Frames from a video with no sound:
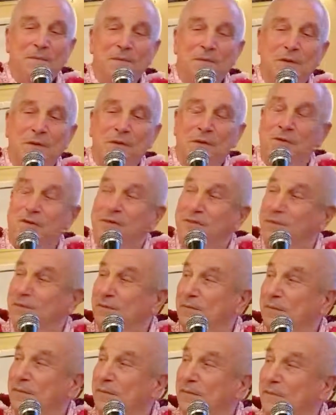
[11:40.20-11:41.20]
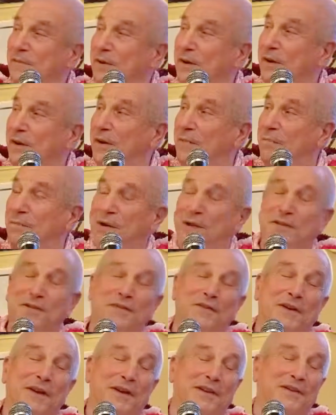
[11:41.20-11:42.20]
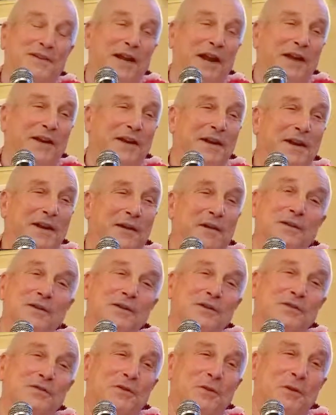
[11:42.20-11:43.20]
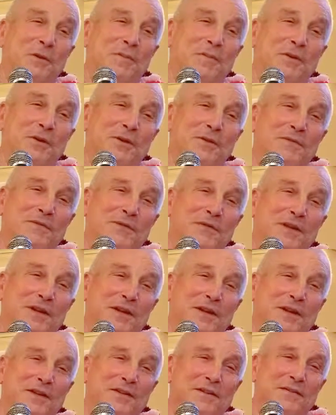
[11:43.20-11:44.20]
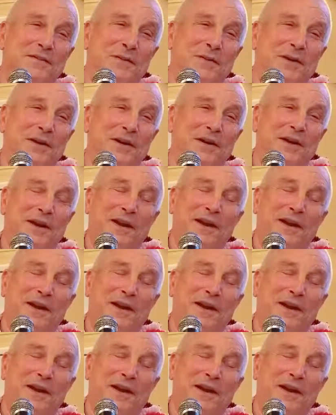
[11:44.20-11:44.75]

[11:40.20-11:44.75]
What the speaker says: who's very blissfully standing on. These are so beautiful deities of Gauriya.